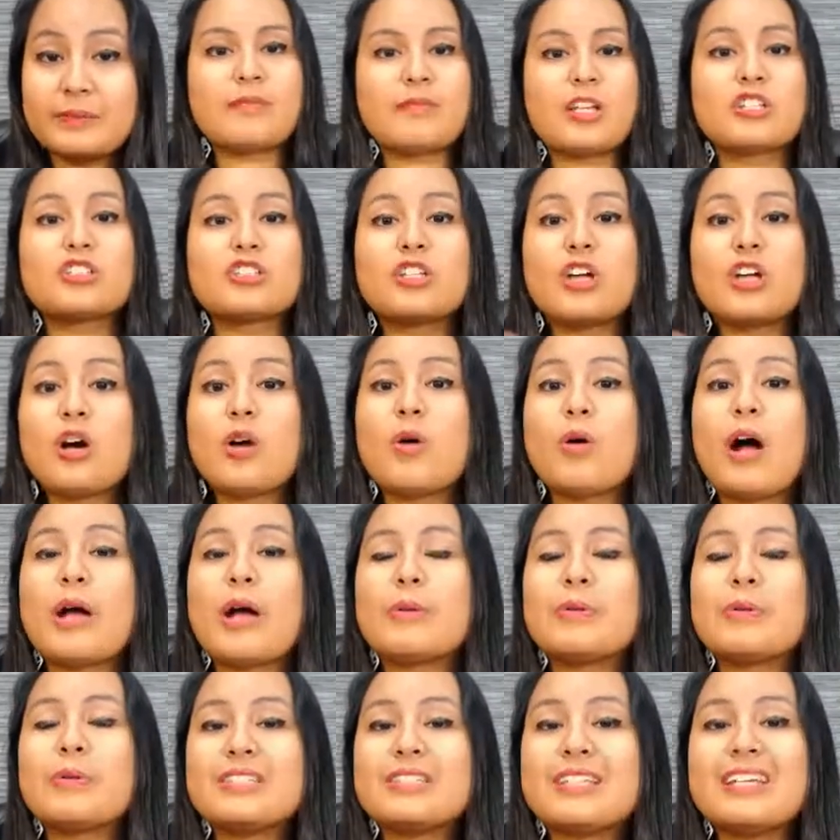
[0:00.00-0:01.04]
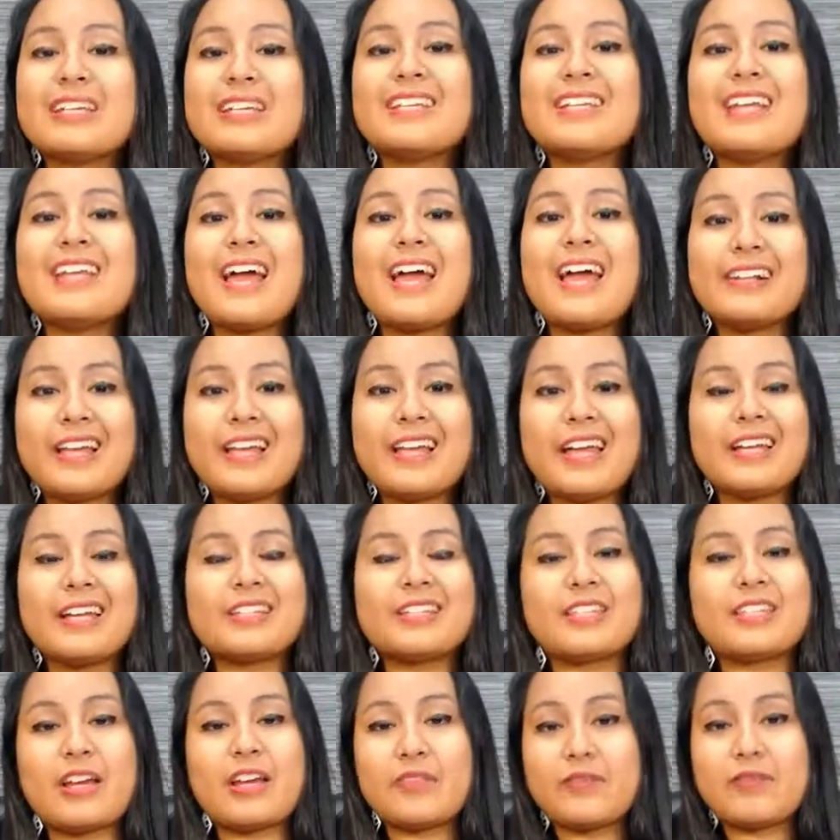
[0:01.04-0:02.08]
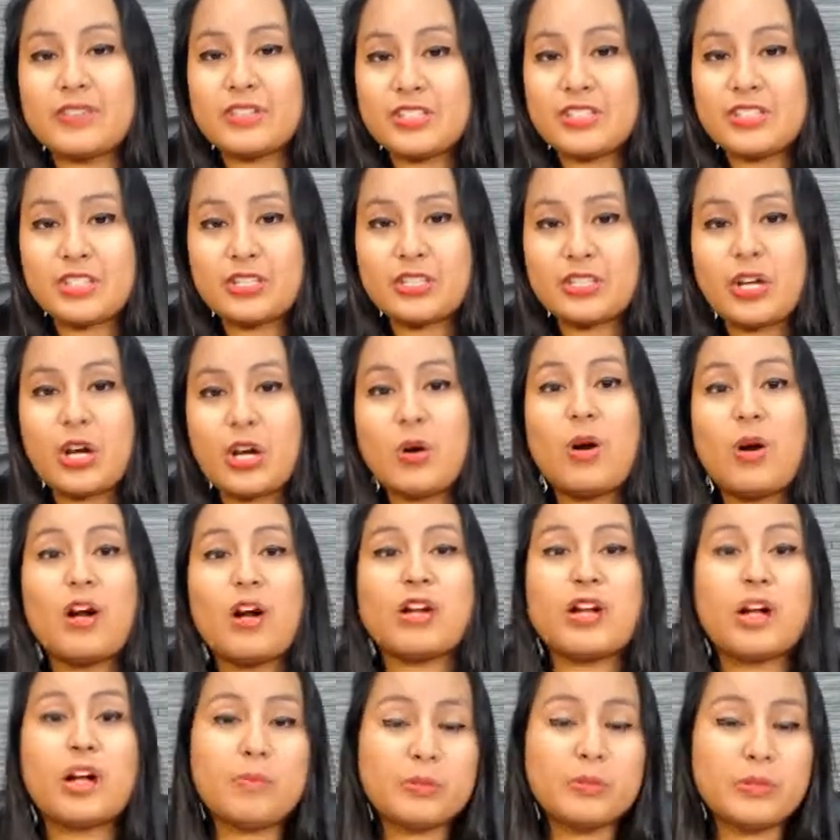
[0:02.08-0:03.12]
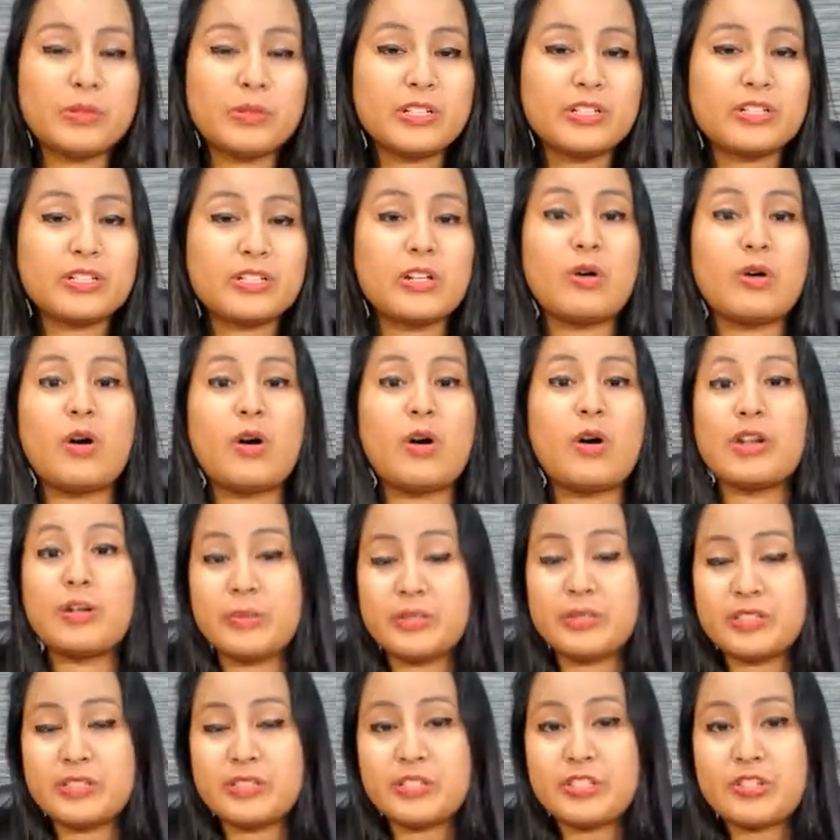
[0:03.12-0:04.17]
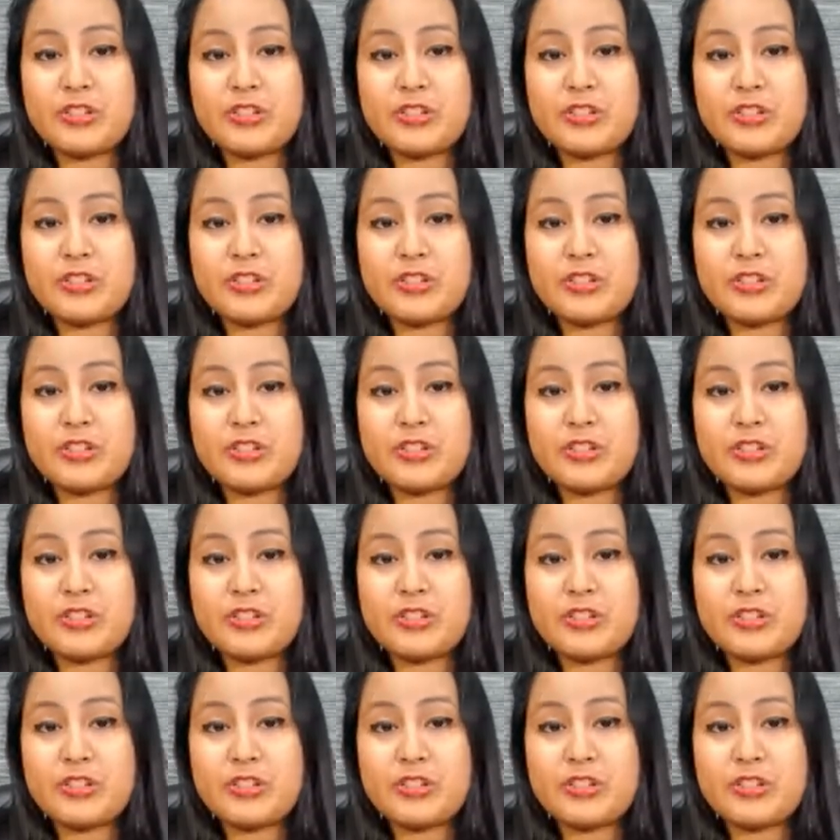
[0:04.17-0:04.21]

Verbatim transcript: So, I was in LA and San Francisco a couple weeks ago on a business